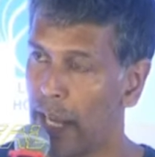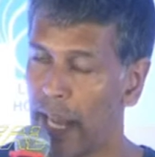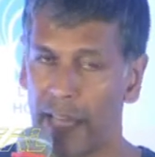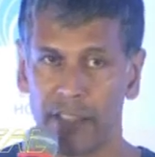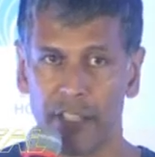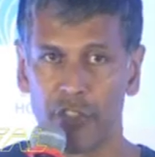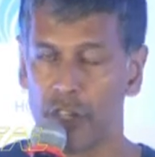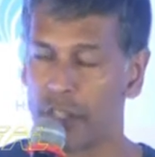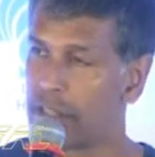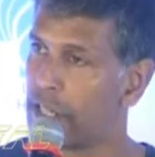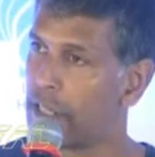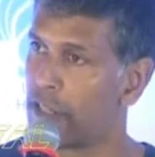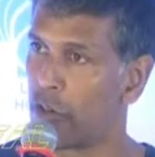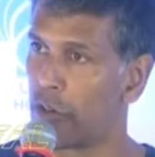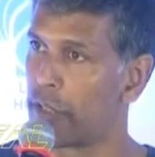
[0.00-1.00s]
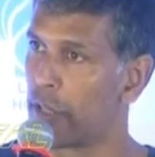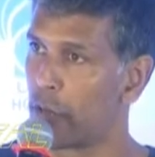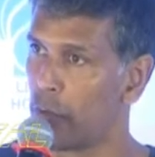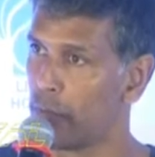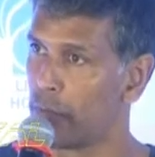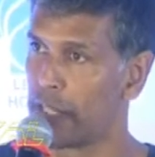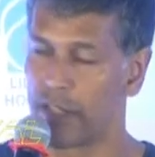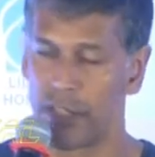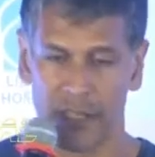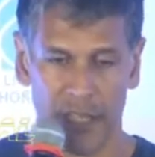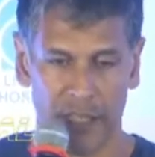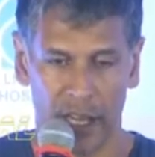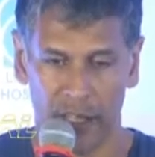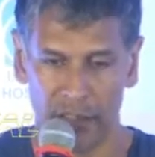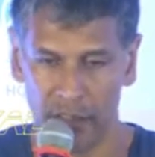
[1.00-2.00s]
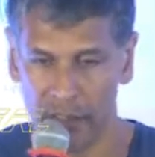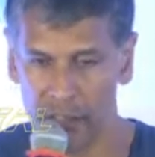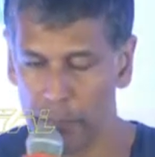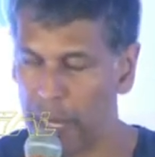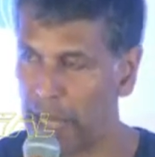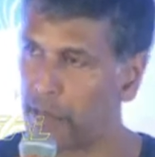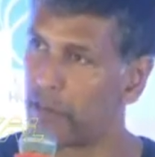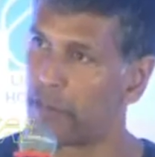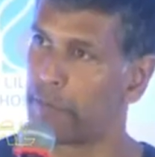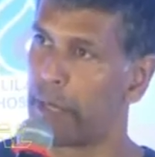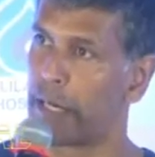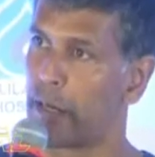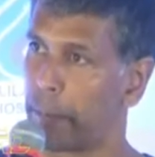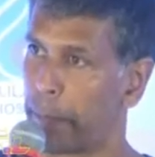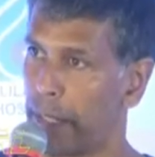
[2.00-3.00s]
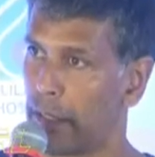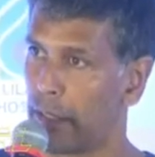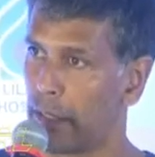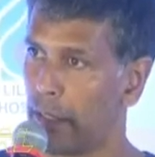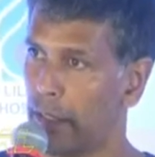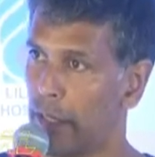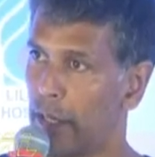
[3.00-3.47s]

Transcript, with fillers: And they just did it on their own. They just said, under the banner of Mega Pink,